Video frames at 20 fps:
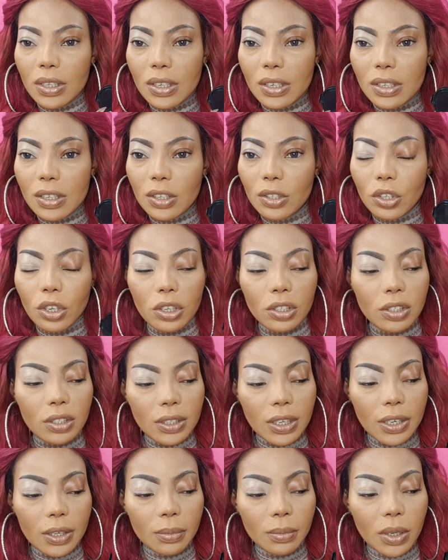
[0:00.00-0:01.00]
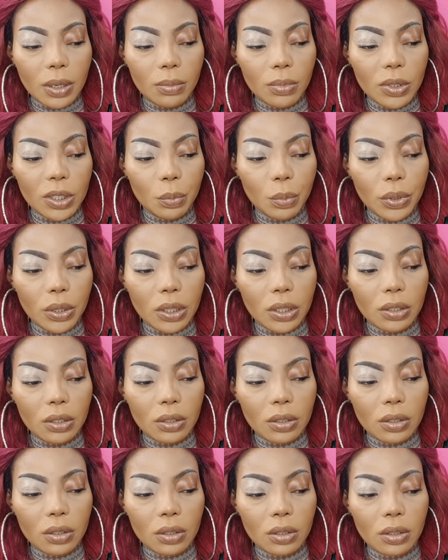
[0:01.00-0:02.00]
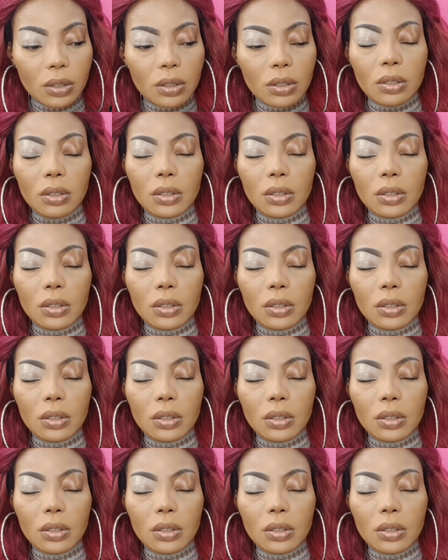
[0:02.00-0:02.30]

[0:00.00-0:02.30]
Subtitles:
Now this is the third time I'm dipping in.